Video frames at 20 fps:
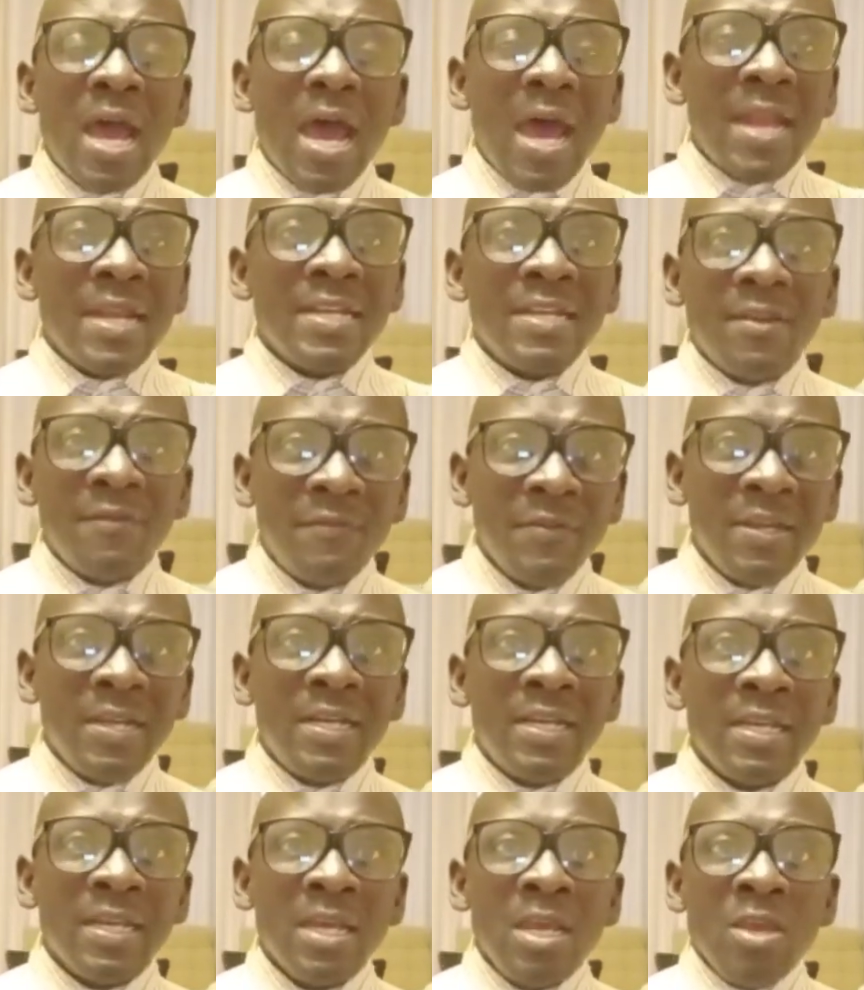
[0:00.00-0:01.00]
and
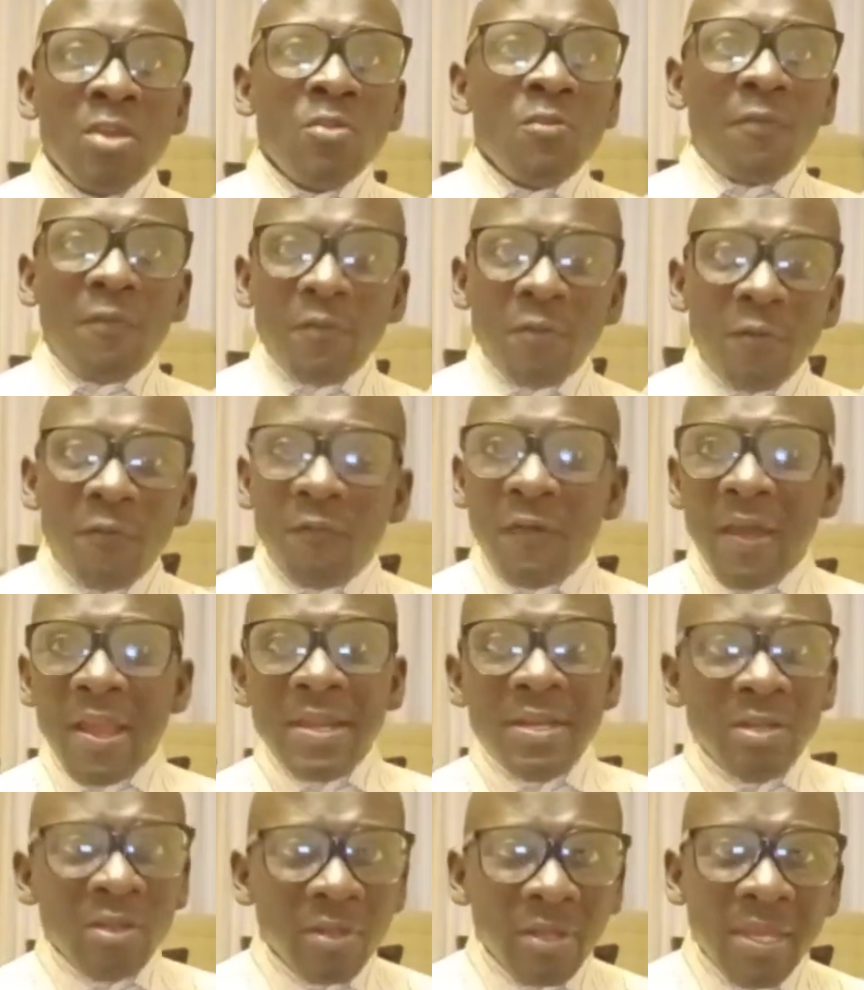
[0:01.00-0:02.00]
definitely you
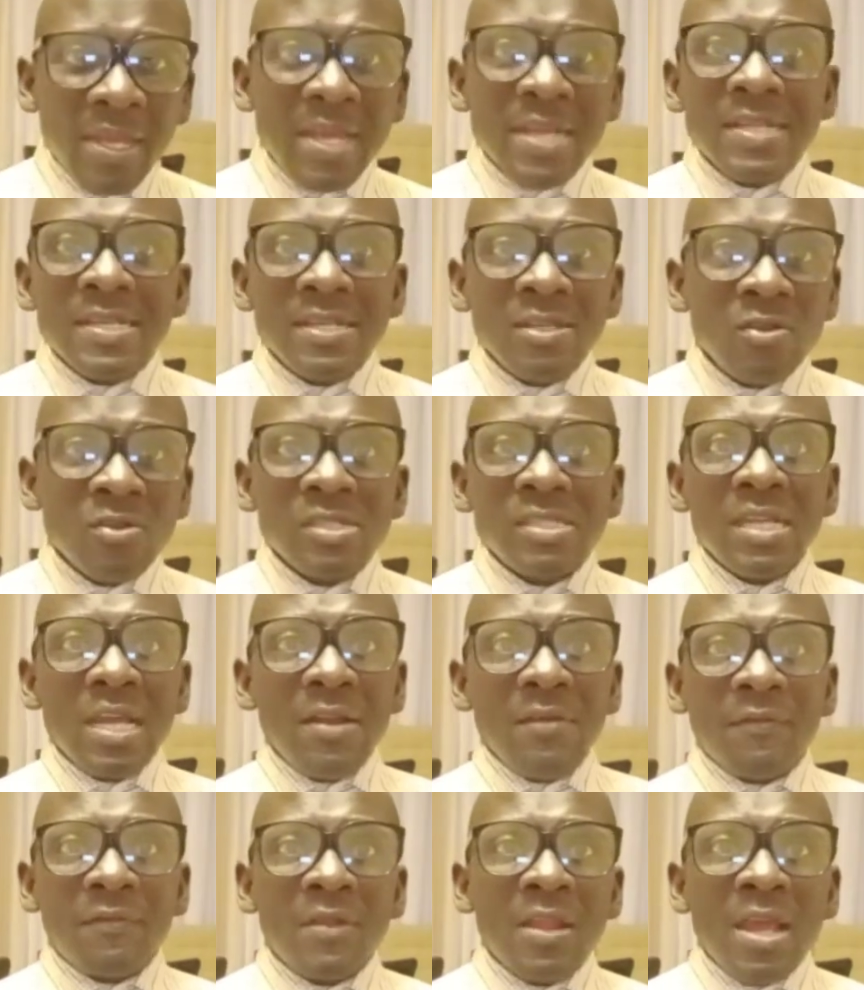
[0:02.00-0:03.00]
find
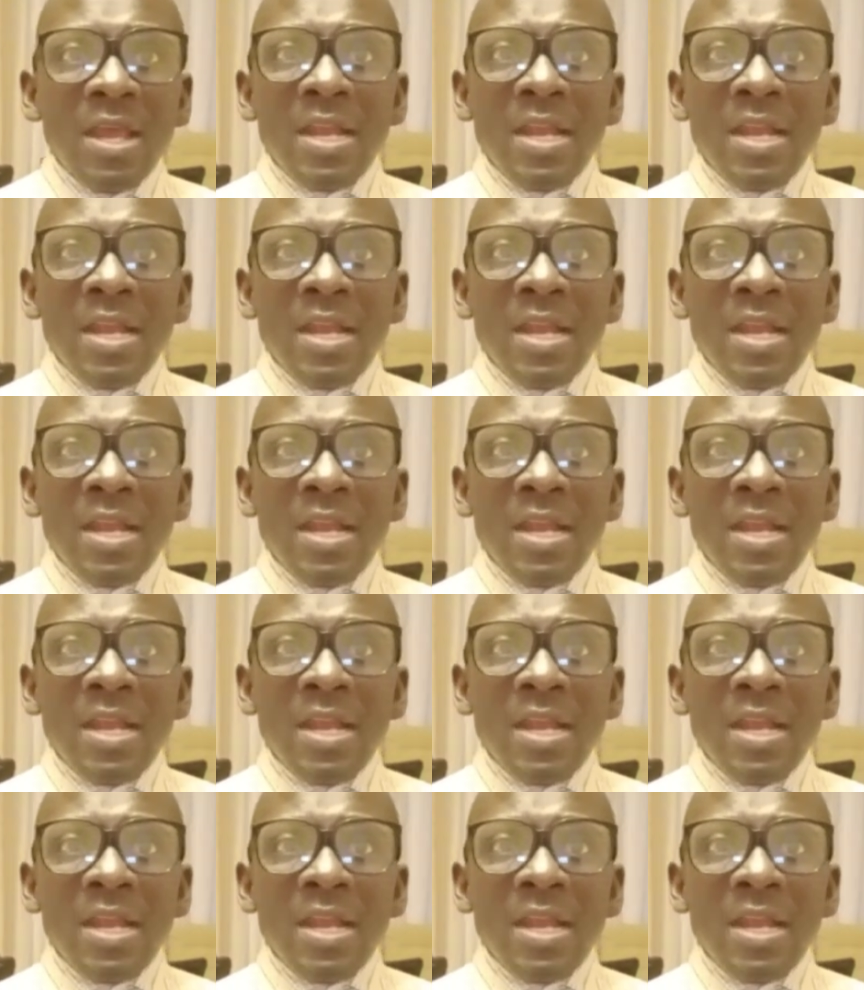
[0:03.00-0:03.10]
yourself